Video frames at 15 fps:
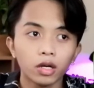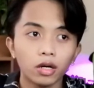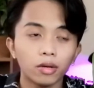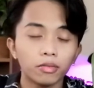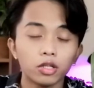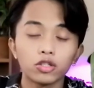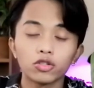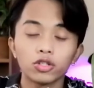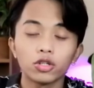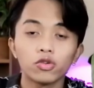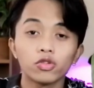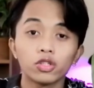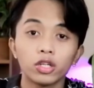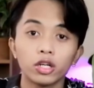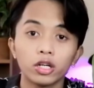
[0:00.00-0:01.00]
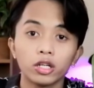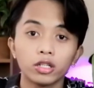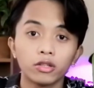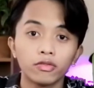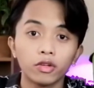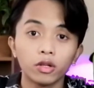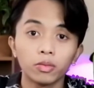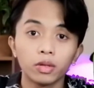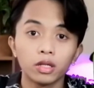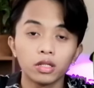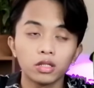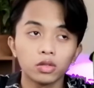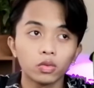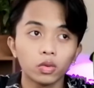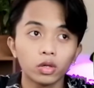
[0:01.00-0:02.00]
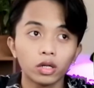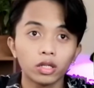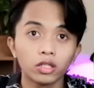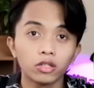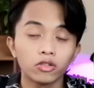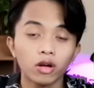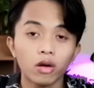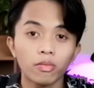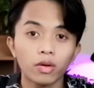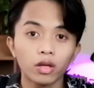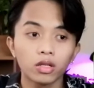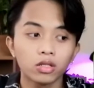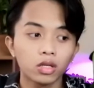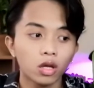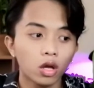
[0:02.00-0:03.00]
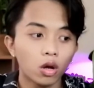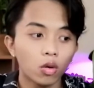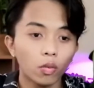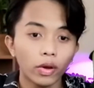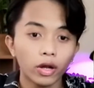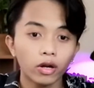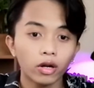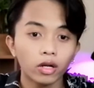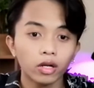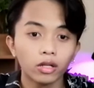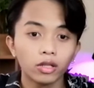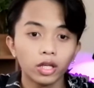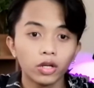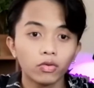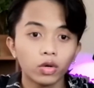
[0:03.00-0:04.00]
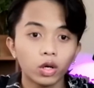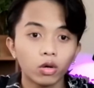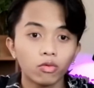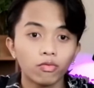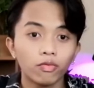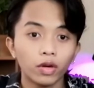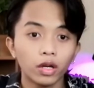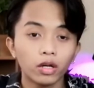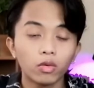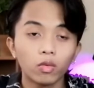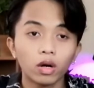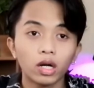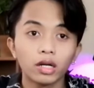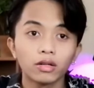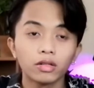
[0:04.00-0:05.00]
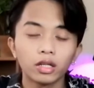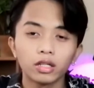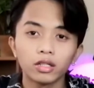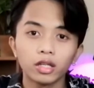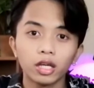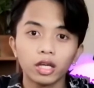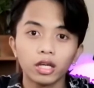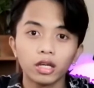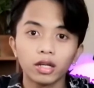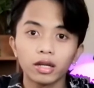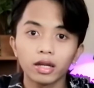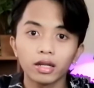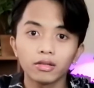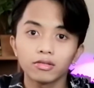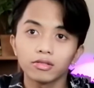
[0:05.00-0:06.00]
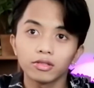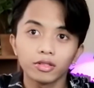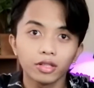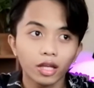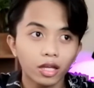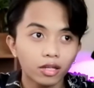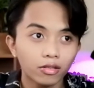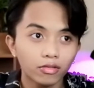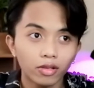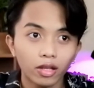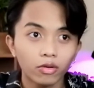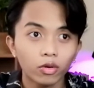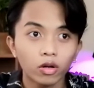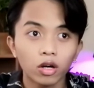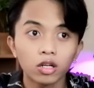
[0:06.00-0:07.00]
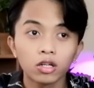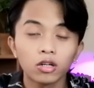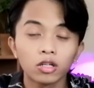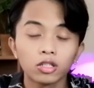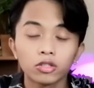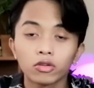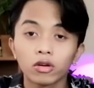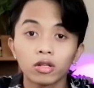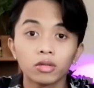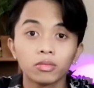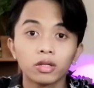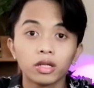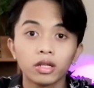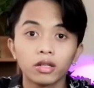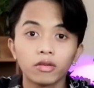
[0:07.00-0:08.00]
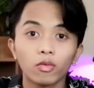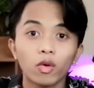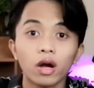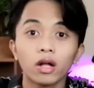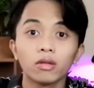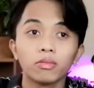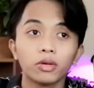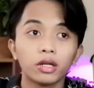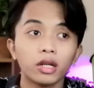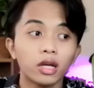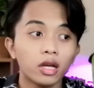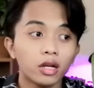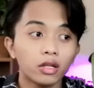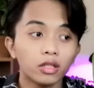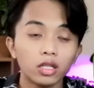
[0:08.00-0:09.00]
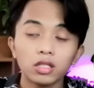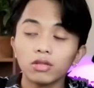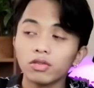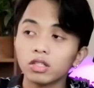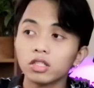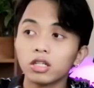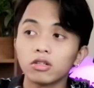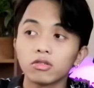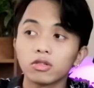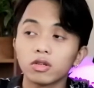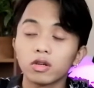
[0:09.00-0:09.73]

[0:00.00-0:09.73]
introduced here in the Philippines or in the tropics, where they grow very wild and they grow uncontrollably in the wild. But this Philodendron